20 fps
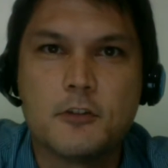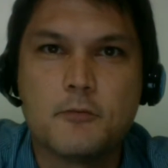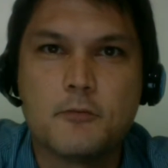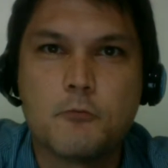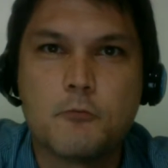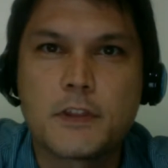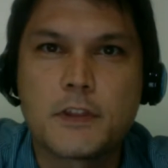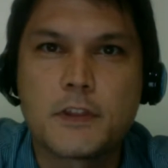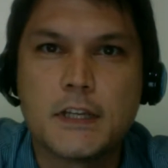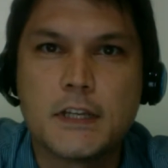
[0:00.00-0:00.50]

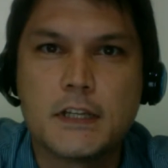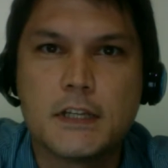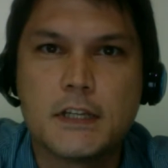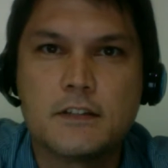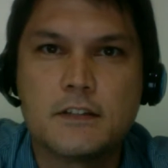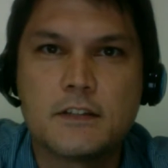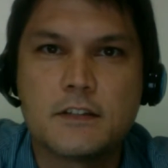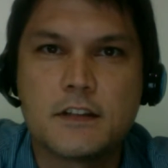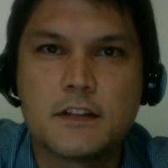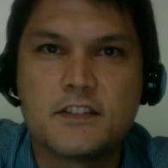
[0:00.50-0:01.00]
what they need
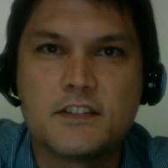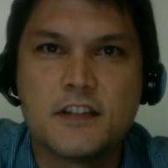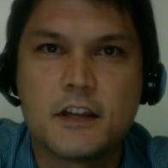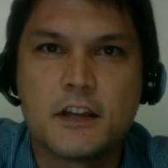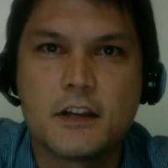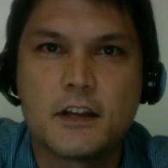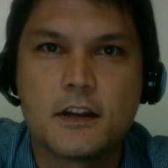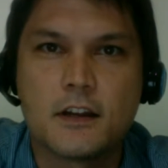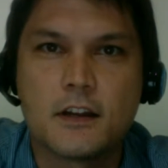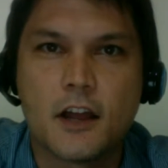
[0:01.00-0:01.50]
is
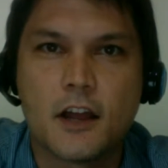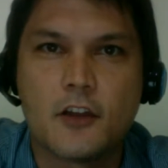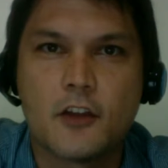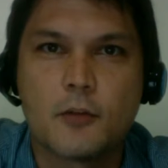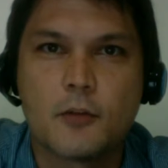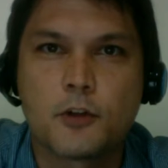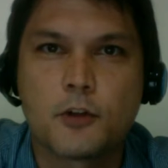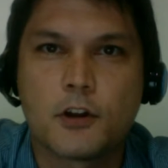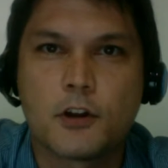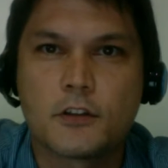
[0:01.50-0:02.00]
data on how
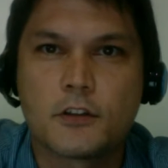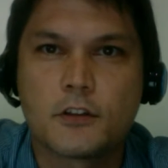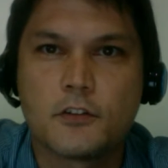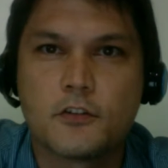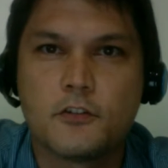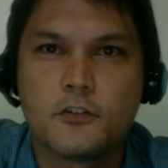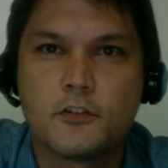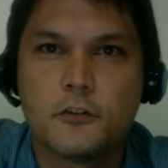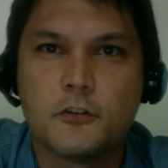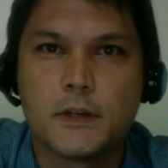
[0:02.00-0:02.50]
that product
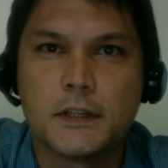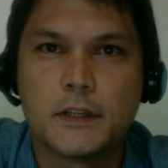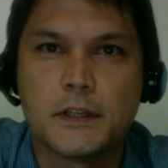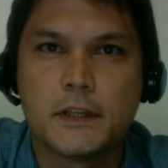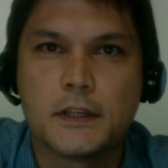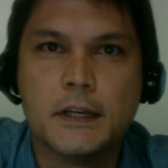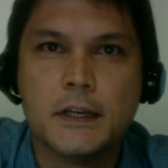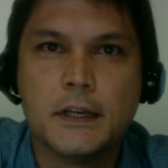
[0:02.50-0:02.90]
is doing